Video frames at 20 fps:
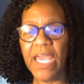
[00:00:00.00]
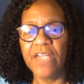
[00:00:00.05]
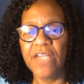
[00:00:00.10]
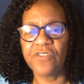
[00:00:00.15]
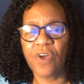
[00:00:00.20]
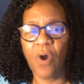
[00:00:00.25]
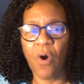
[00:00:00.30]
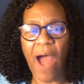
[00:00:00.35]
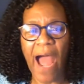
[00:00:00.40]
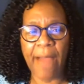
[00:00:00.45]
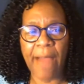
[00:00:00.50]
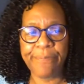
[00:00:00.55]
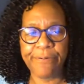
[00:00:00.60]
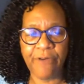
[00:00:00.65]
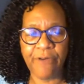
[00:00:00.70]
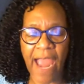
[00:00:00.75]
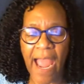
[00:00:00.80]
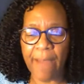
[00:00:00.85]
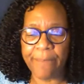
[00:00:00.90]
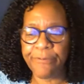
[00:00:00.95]
So I,
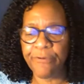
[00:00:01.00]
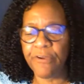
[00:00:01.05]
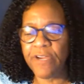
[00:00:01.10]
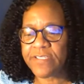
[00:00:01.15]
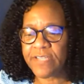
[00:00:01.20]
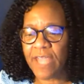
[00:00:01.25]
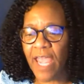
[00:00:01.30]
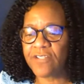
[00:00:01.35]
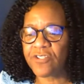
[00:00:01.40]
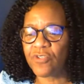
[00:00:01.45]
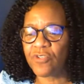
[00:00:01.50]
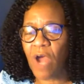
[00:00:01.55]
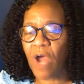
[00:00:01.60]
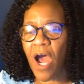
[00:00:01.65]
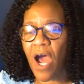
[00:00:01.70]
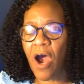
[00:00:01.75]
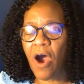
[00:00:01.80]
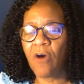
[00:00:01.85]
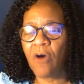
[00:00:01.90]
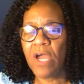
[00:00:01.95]
I appreciate you
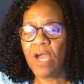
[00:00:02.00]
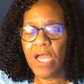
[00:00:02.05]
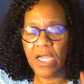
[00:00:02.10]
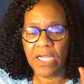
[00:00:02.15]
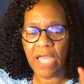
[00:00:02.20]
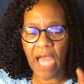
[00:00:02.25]
all.